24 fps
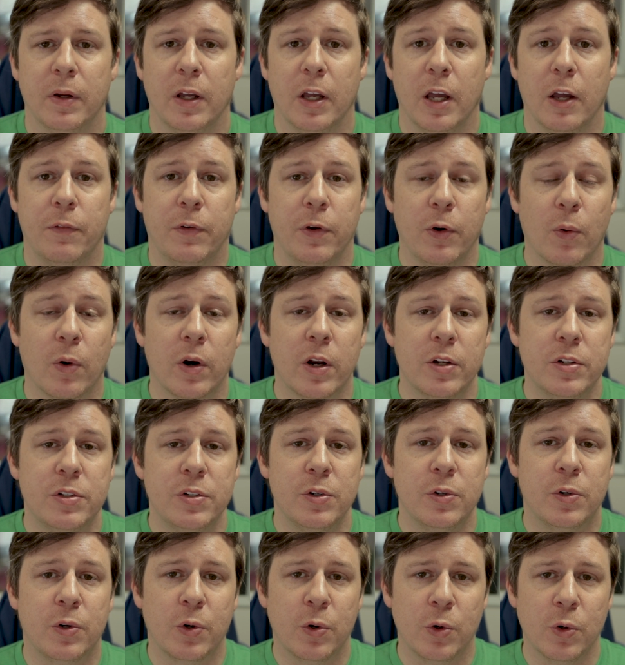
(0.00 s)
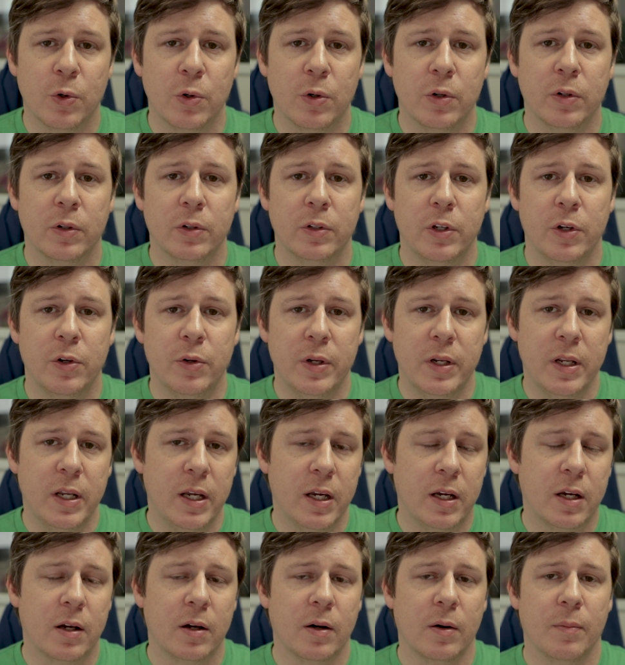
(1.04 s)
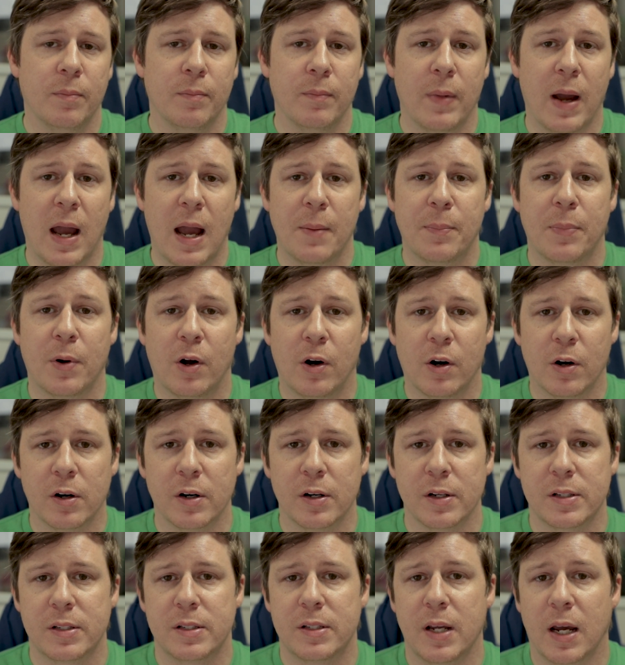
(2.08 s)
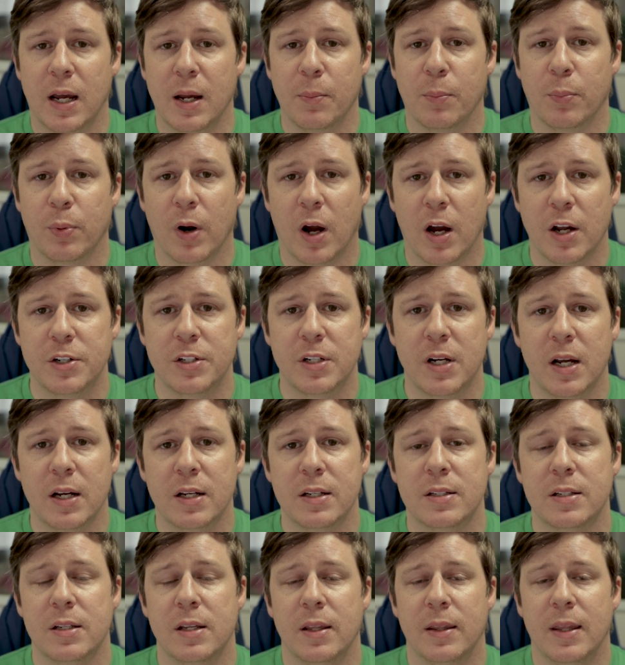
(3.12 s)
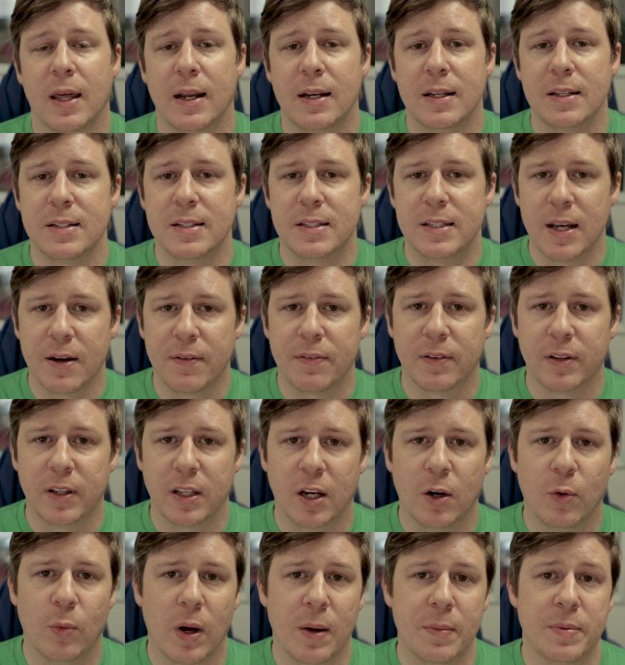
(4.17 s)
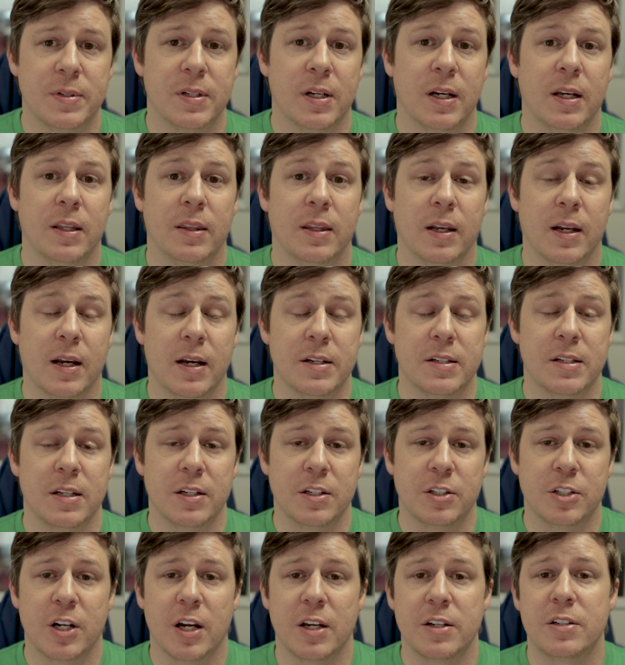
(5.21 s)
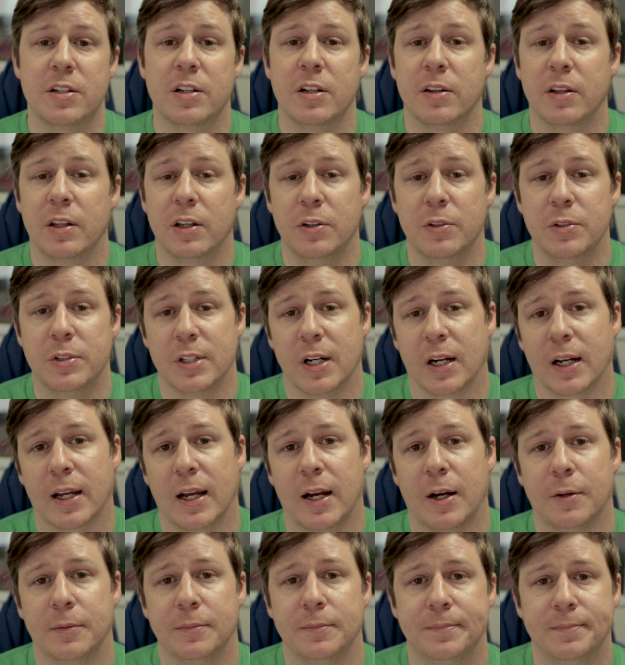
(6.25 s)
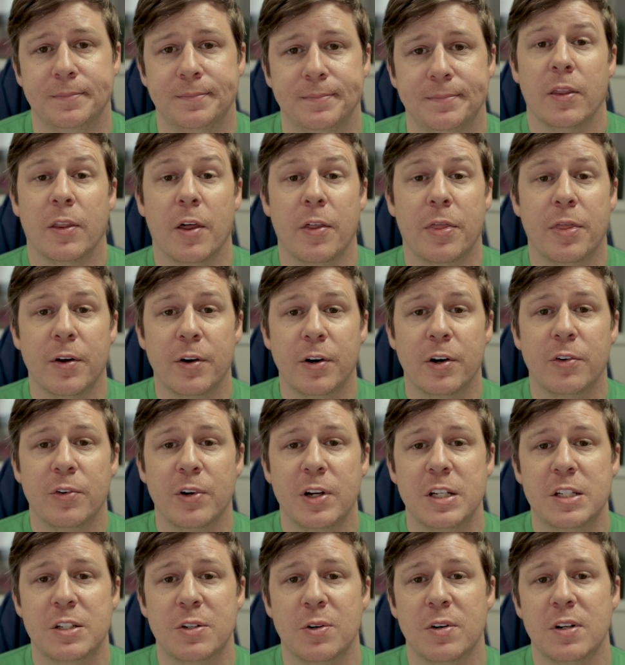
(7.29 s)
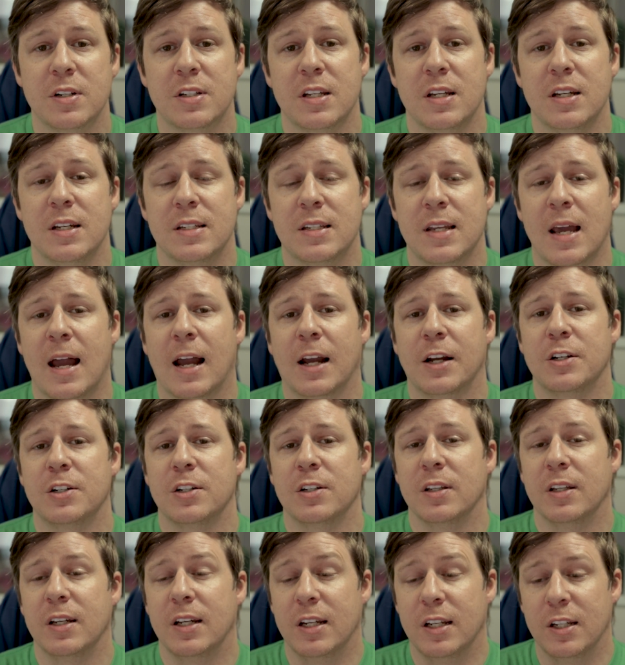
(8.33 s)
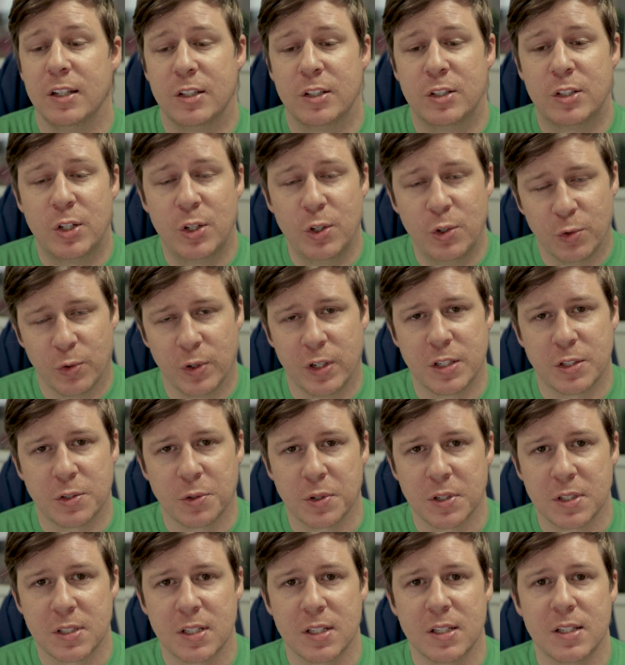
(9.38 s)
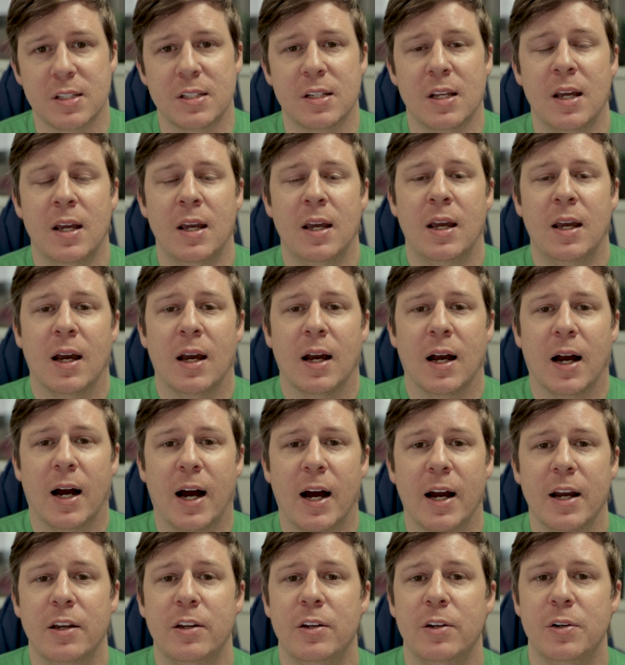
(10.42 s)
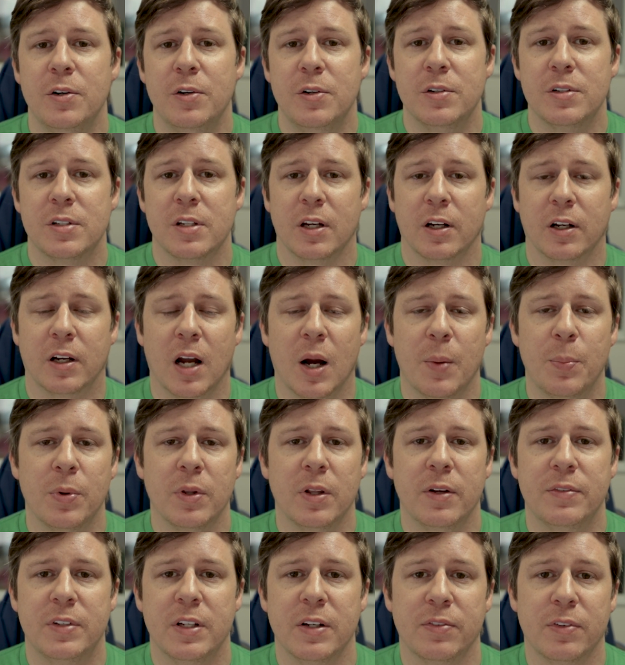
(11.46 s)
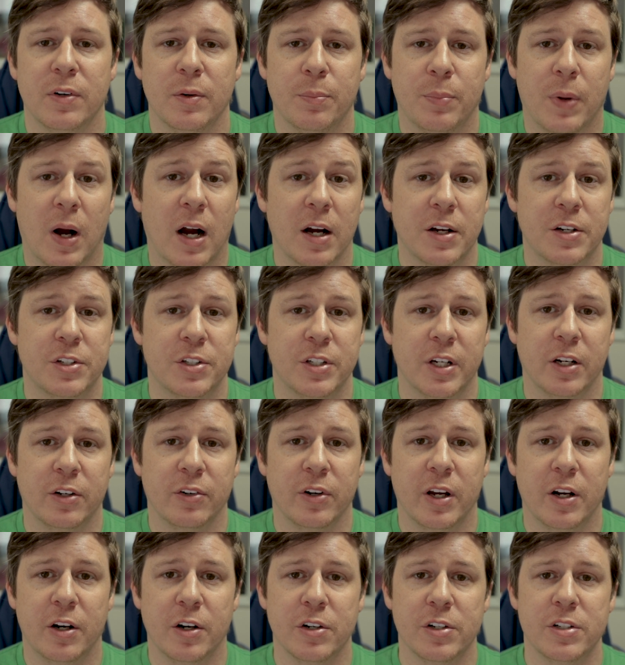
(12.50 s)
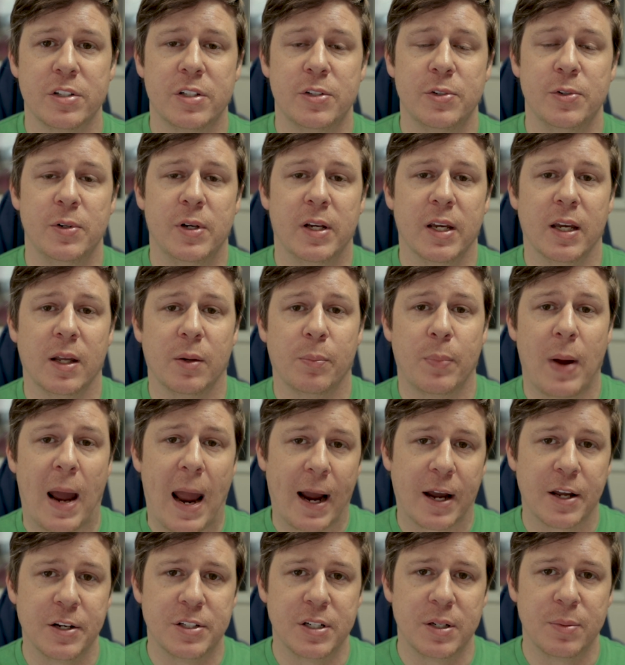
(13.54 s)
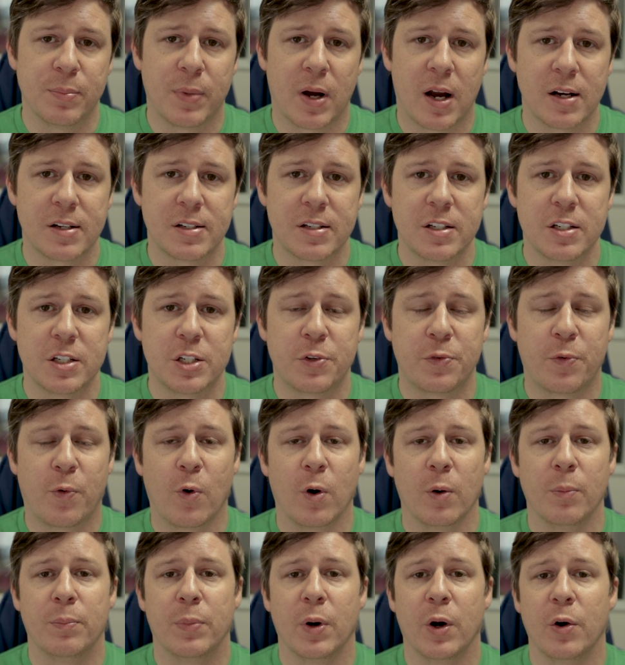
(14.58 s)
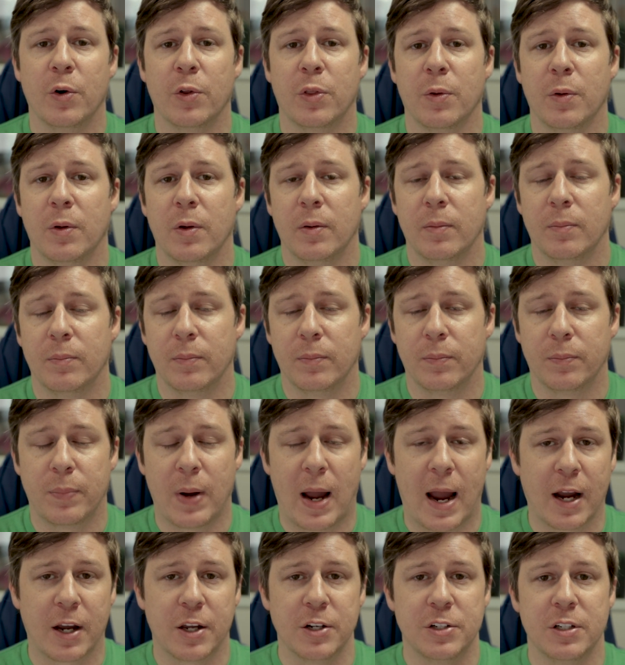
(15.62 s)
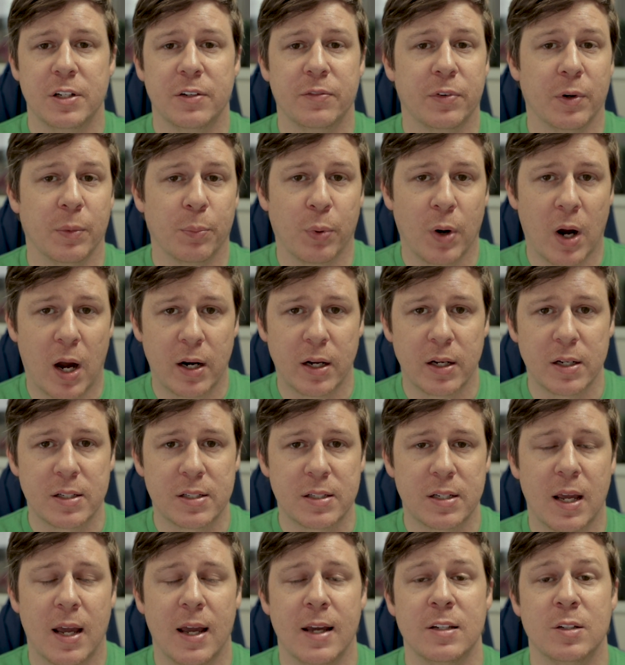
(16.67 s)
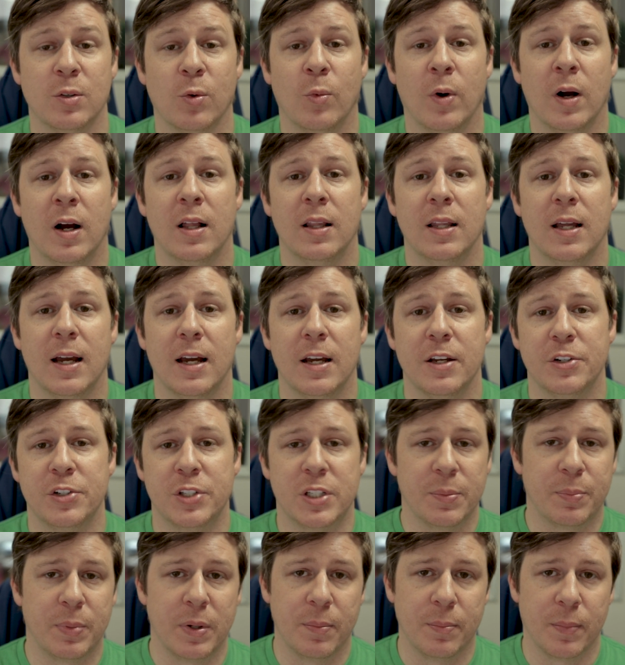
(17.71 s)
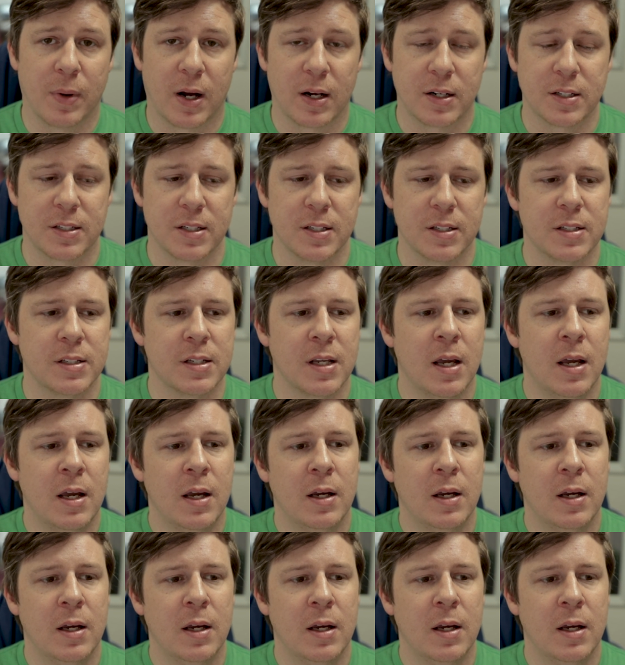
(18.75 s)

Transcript: If you want to do cool, unique map art type projects, that is definitely a website that I suggest that you check out. The third resource is actually two resources. I use a couple of different box generators to get packaging boxes for both packaging for products as well as shipping boxes.